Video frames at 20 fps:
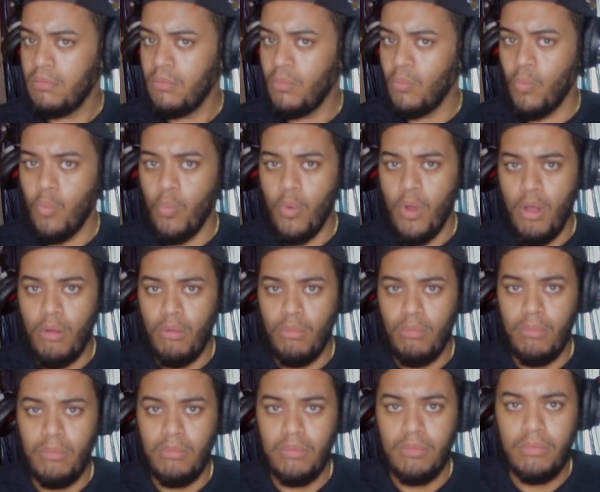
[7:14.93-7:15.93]

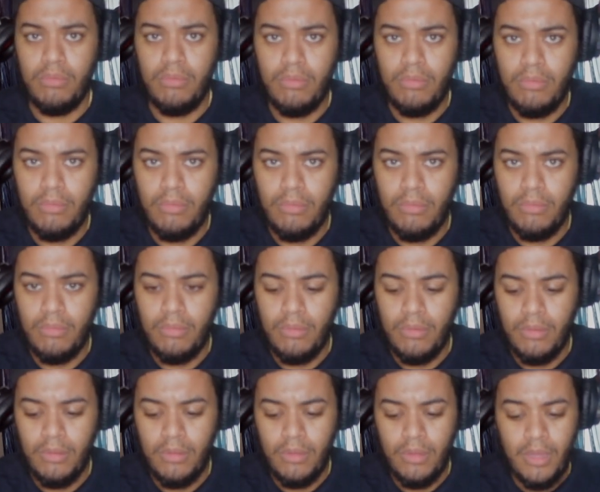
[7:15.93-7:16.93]
Whoa.
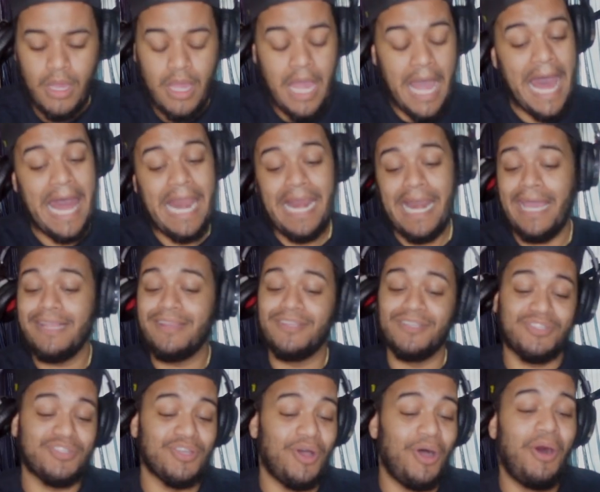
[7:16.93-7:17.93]
I like
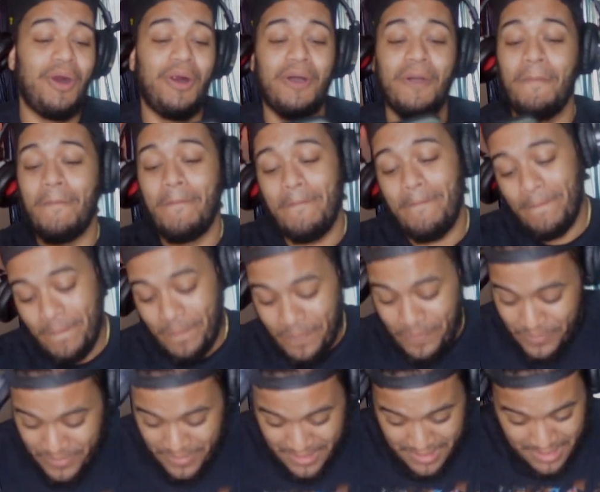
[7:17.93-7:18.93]
the song.
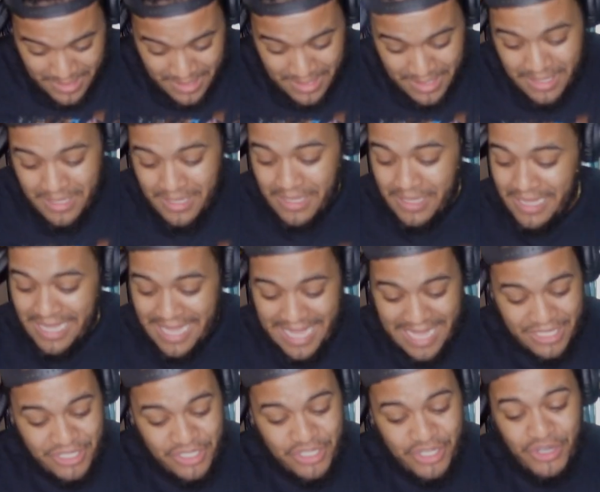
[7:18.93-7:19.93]

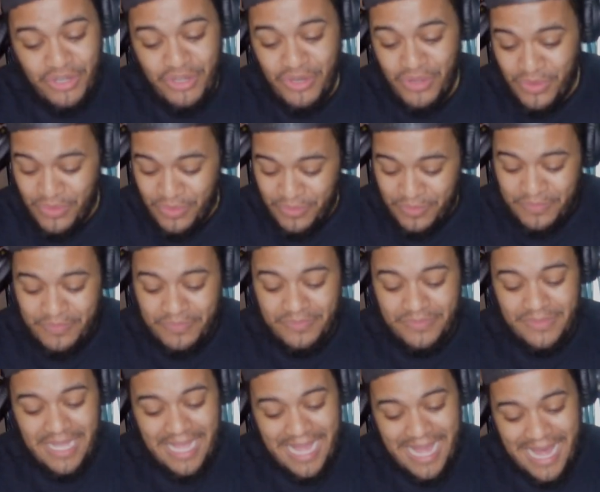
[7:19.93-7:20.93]
I sure do.
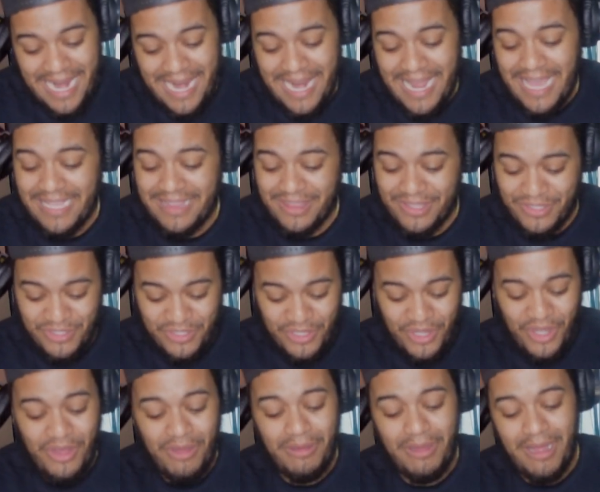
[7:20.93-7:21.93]
I like the
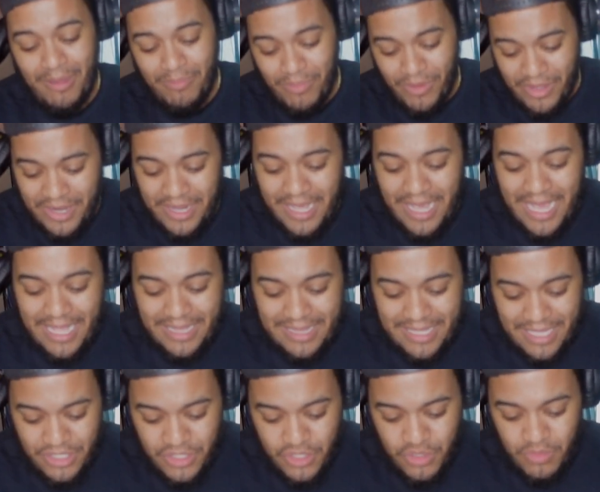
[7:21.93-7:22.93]
song. I'm gonna add
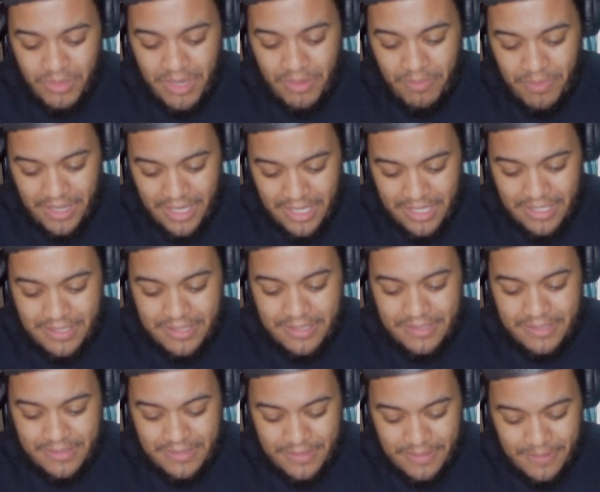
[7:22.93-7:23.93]
that to my
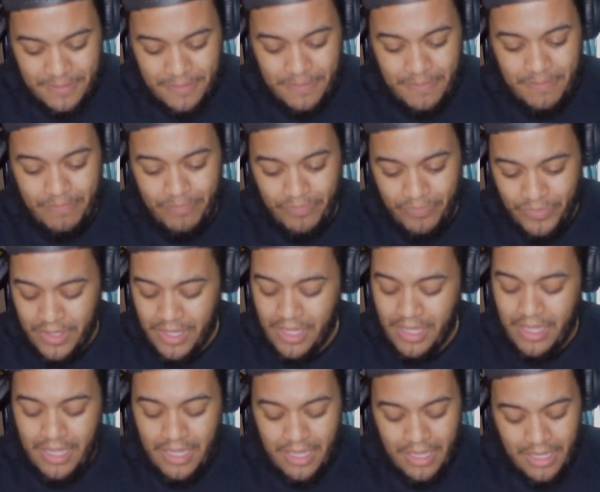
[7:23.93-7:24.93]
playlist.
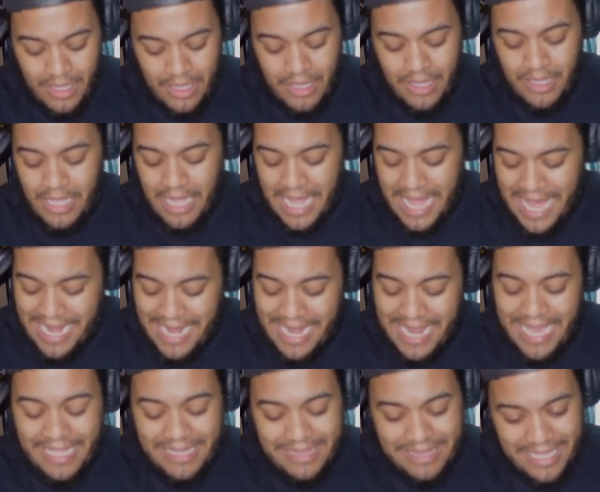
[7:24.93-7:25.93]
I
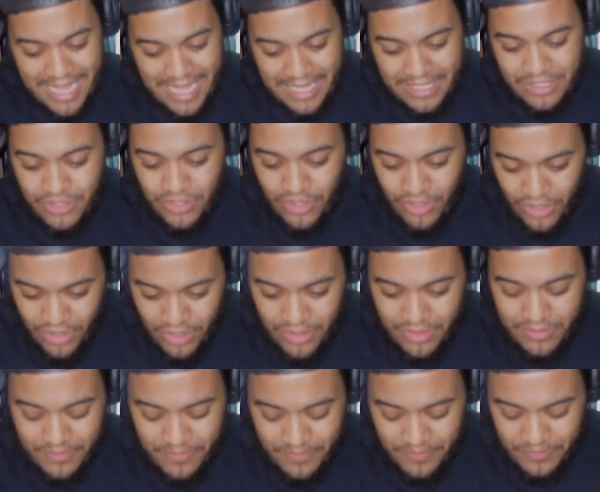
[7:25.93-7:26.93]
like that
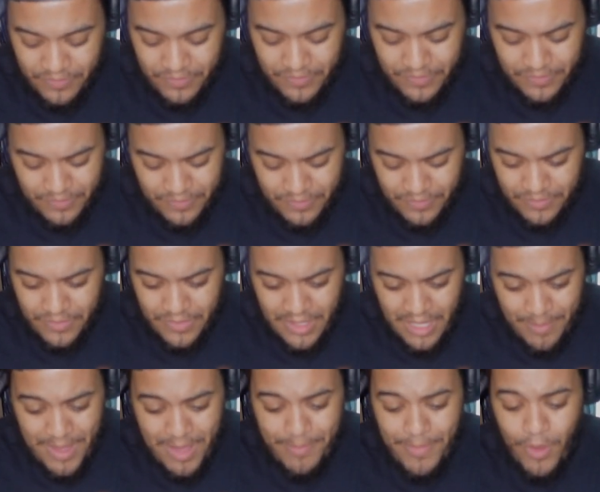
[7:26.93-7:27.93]
song.
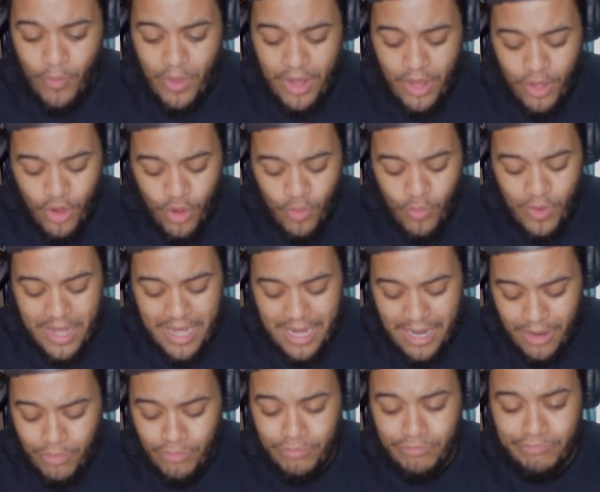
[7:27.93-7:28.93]
It made me wanna go work
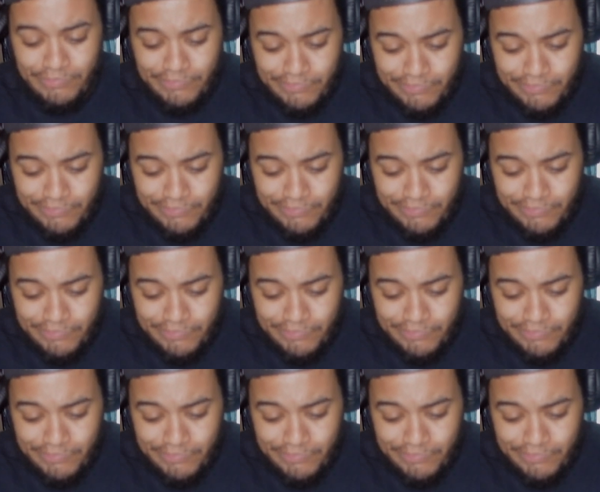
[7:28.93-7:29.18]
out.